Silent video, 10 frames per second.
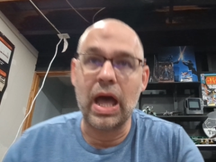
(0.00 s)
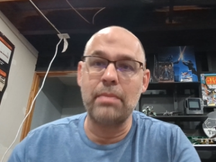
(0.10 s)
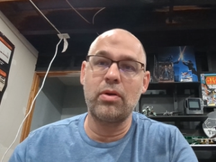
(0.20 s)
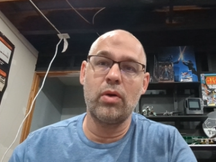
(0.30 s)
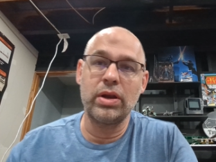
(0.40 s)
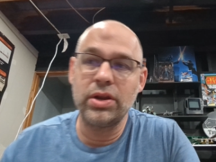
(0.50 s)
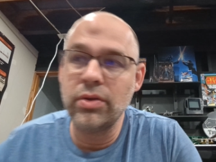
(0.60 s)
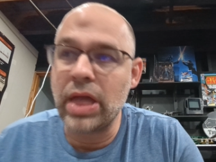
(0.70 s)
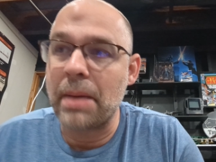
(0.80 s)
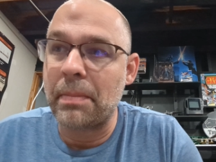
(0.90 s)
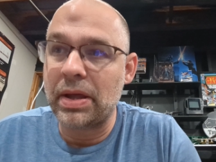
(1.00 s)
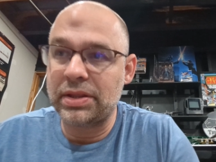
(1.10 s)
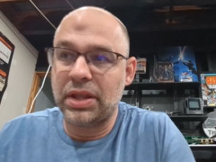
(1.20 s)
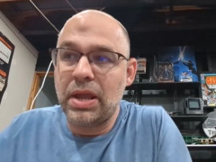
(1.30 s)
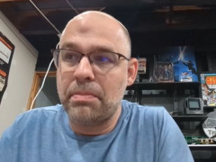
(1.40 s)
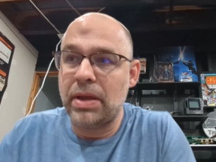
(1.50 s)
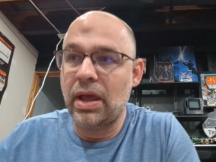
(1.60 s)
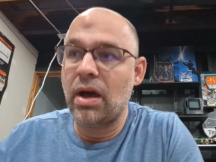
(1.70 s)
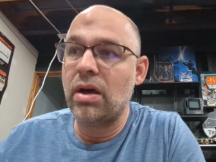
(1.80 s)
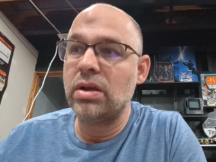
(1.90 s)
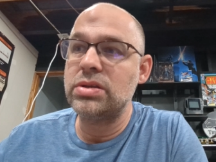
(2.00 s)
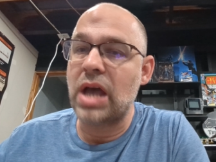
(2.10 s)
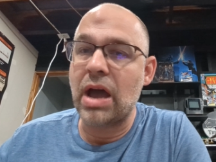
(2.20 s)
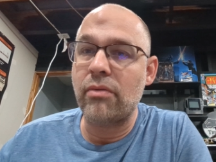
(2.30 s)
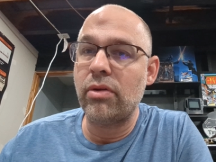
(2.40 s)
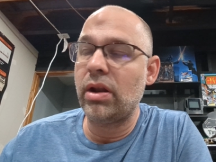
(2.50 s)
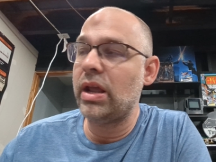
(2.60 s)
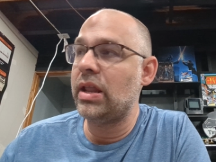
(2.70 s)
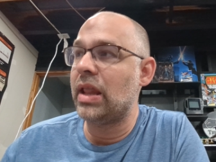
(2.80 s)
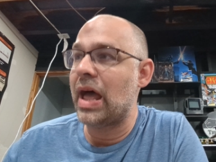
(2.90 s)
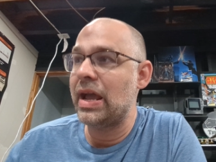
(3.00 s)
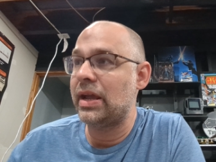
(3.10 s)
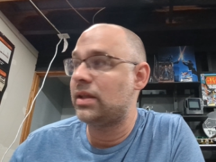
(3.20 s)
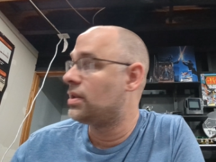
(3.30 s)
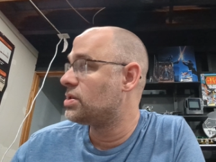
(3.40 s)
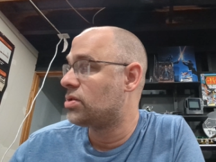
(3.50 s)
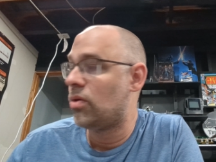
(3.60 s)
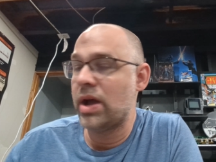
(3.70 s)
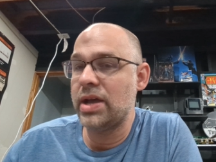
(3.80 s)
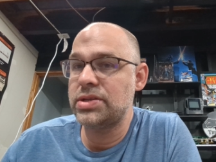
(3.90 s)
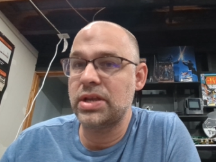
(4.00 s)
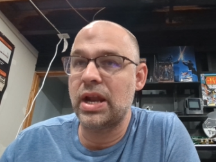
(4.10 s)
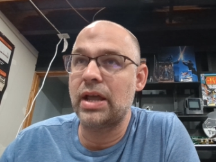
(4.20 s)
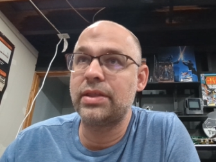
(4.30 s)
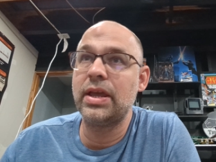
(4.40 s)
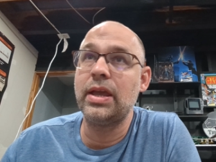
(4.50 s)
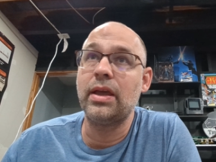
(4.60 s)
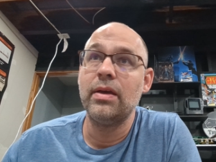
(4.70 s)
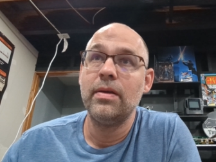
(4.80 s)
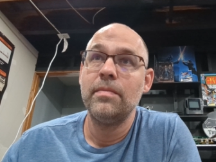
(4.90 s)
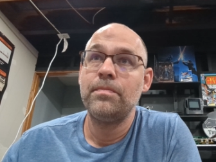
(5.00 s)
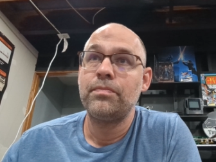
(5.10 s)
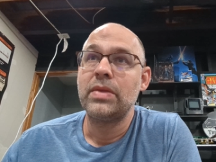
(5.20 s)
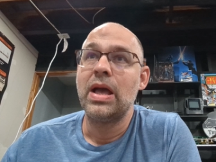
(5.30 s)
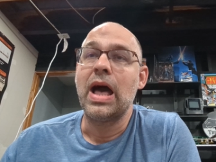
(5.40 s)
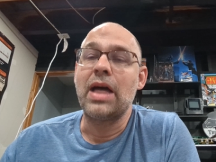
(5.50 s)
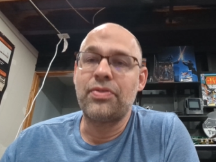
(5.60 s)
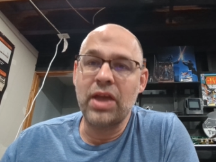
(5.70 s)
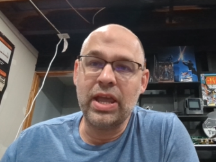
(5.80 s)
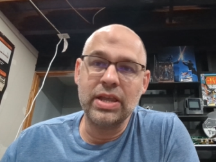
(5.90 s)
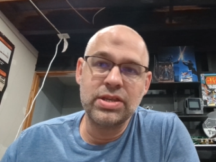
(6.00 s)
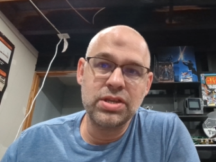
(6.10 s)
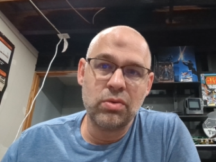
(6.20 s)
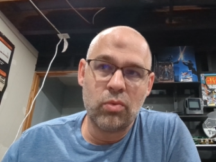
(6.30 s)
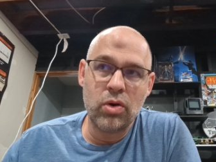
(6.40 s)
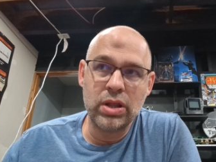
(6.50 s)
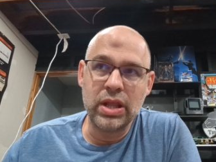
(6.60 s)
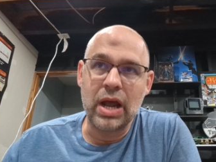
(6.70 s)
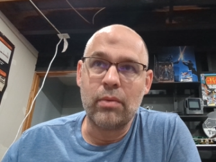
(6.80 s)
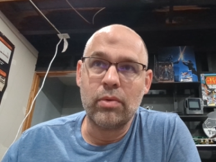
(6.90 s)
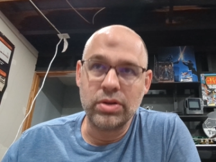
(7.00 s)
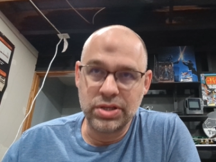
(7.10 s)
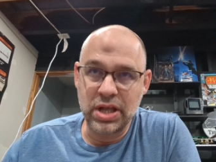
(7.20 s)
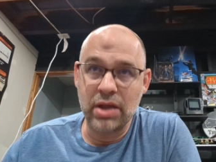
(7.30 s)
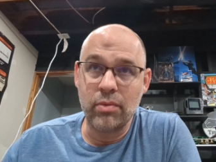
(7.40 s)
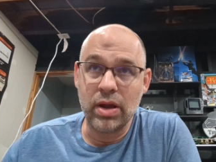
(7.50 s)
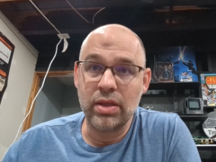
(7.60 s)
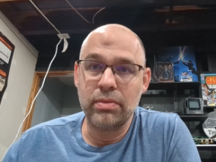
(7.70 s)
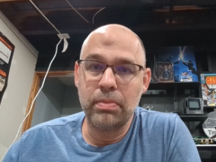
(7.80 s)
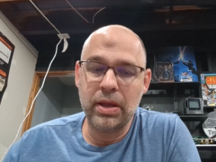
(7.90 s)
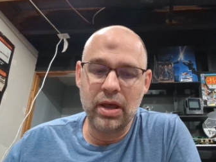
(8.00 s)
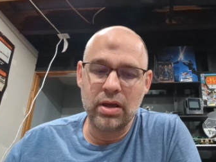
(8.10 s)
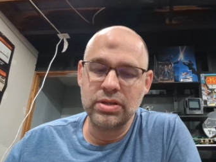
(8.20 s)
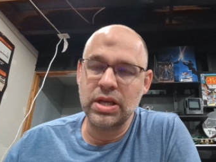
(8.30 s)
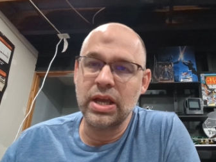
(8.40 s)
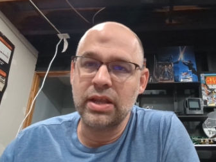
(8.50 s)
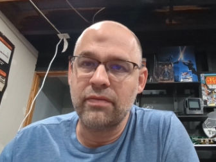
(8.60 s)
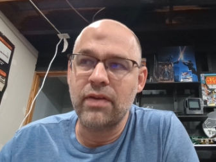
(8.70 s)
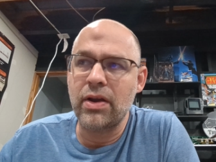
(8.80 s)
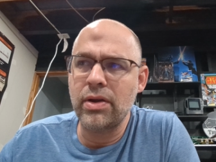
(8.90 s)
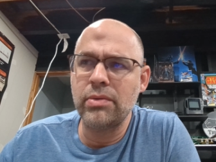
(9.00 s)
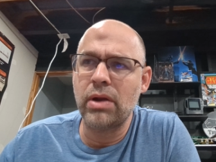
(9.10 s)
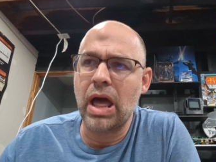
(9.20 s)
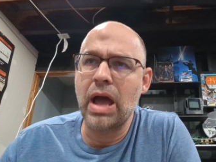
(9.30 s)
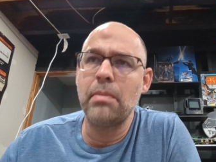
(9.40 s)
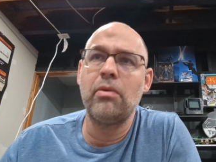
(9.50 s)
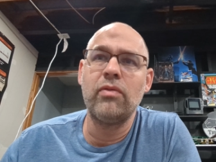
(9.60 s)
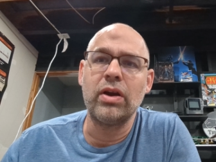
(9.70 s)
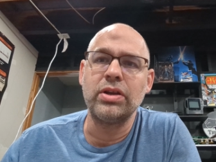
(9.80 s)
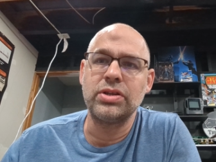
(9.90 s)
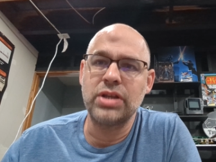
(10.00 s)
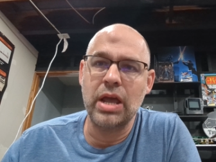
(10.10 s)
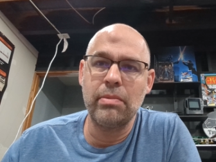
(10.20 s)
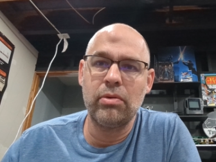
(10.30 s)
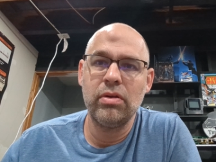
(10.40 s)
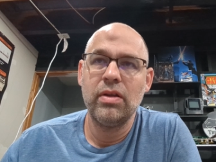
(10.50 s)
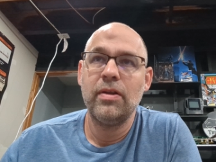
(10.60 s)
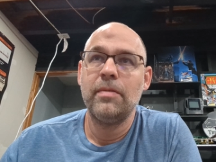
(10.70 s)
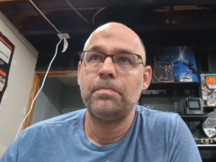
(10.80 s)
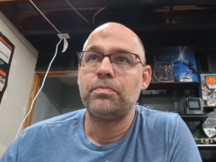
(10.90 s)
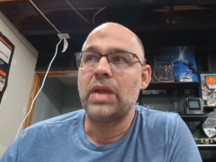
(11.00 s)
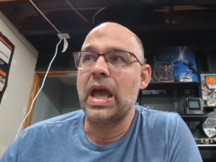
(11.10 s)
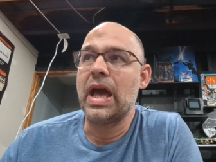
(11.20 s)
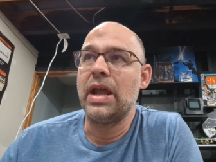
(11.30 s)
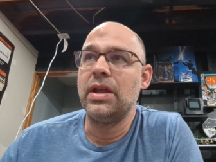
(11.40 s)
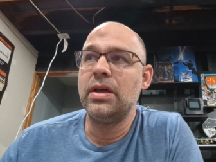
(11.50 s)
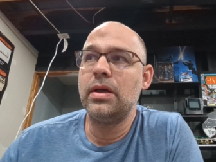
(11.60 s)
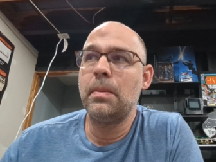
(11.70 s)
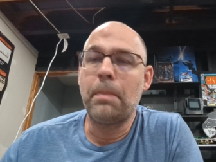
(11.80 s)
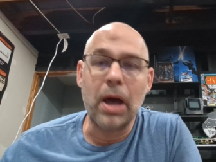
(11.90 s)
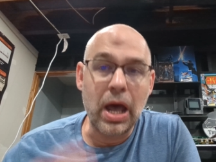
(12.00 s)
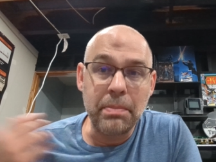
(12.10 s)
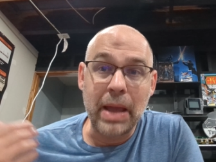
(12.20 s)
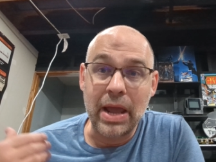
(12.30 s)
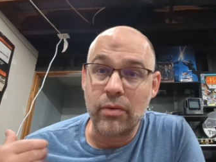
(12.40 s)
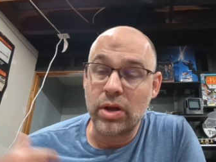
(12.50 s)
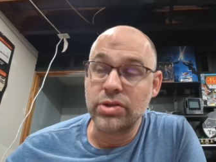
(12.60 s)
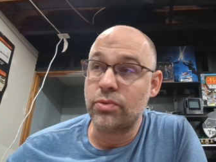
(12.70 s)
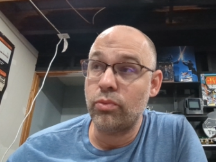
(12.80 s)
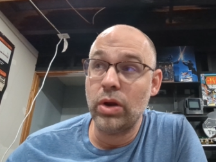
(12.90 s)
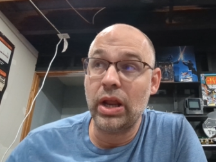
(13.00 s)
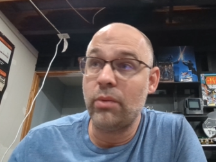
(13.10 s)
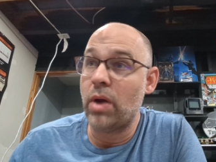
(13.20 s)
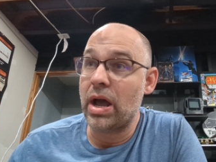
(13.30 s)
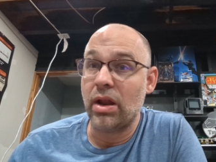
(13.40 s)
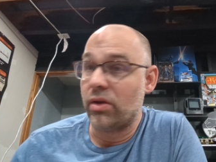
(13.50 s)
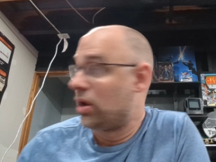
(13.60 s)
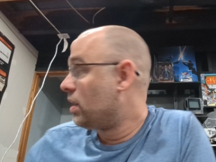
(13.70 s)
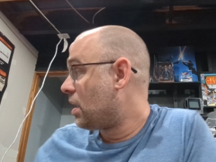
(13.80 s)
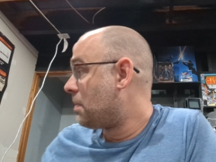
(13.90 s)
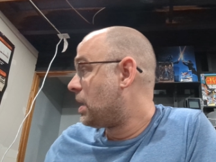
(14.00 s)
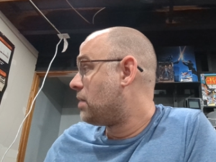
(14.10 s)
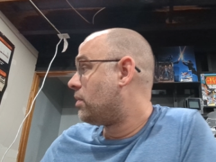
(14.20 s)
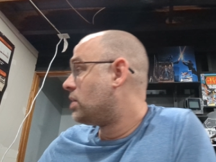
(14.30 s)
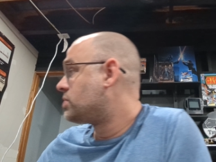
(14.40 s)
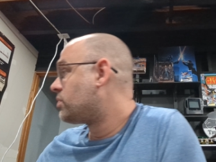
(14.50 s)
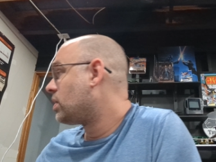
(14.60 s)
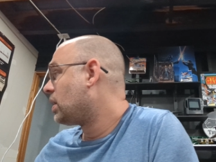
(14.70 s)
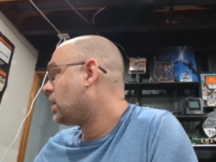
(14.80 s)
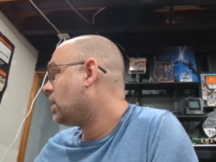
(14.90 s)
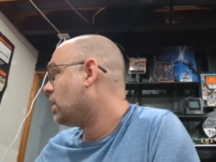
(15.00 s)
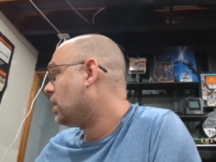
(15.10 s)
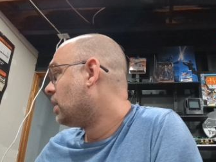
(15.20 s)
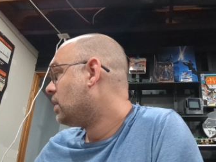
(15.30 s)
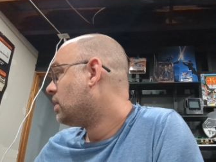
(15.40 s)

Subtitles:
I'm going to do that monthly because I really like this OS, and I think it's the one that I want to stay with because it's very reliable, very stable, and Podman runs really well on it. I mean, it runs really good.